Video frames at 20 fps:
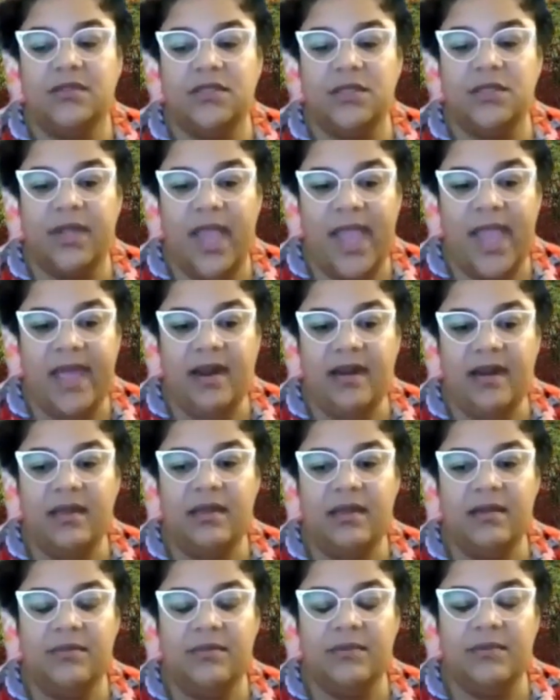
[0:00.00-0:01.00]
So
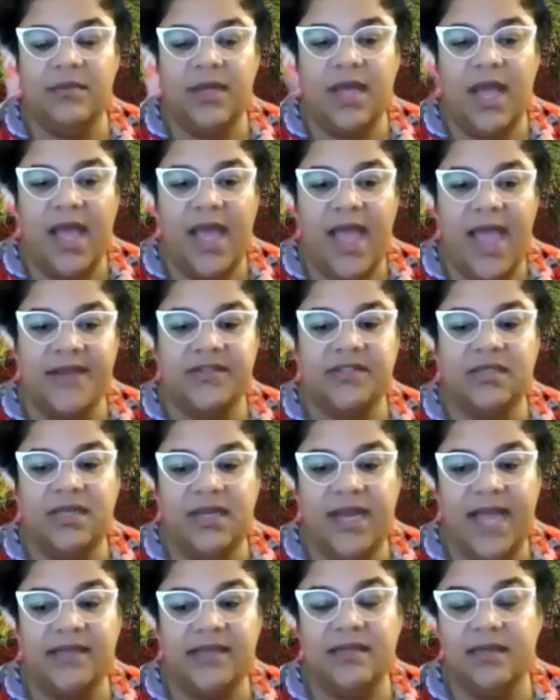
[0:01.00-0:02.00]
Canada
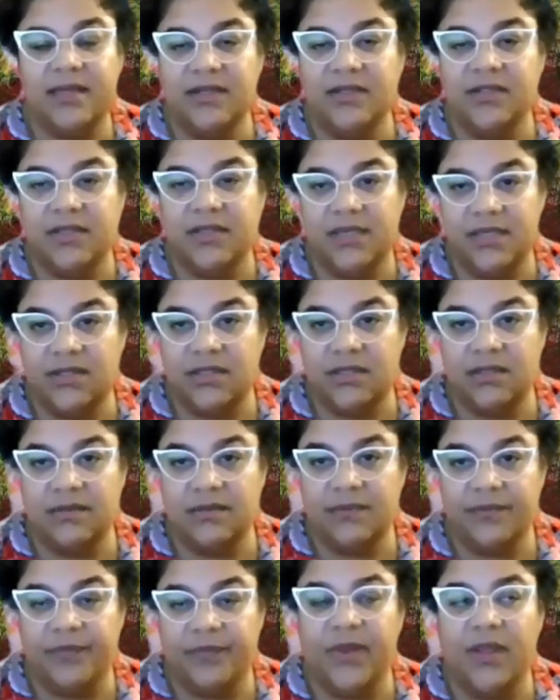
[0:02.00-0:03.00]
actually enacted
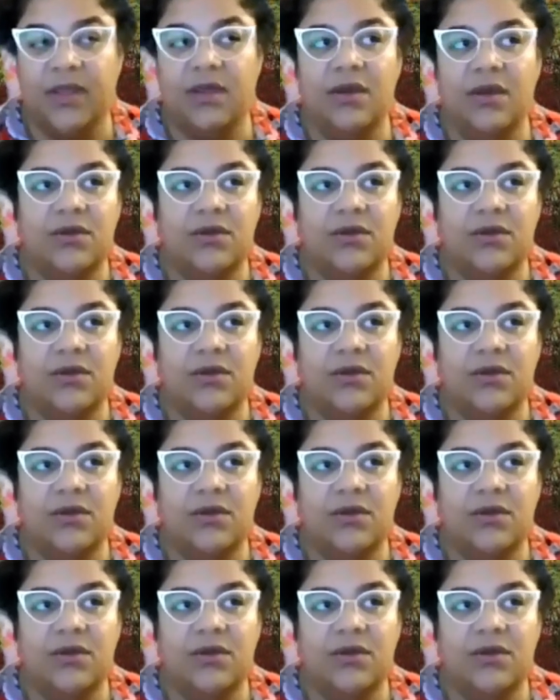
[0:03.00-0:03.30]
legislation